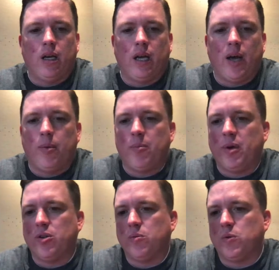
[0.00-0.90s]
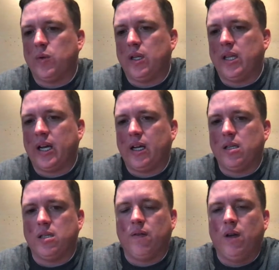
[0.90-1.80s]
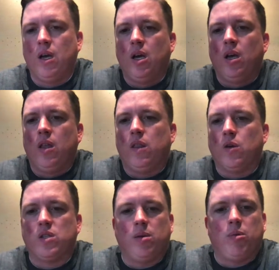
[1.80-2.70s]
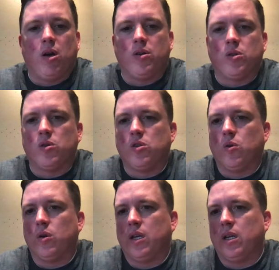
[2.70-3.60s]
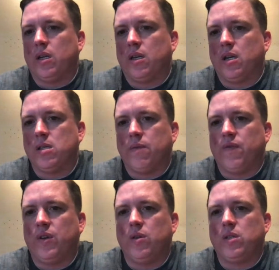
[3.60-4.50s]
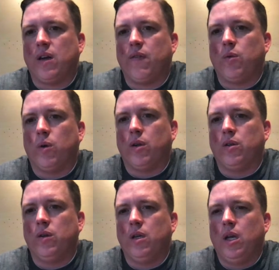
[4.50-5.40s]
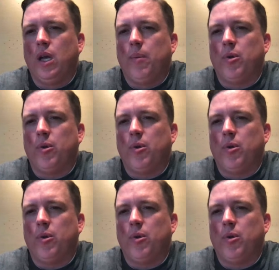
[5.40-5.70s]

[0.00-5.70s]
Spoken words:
how many bedrooms we need, that kind of stuff. Those can be also stored in custom fields, however you want to do it.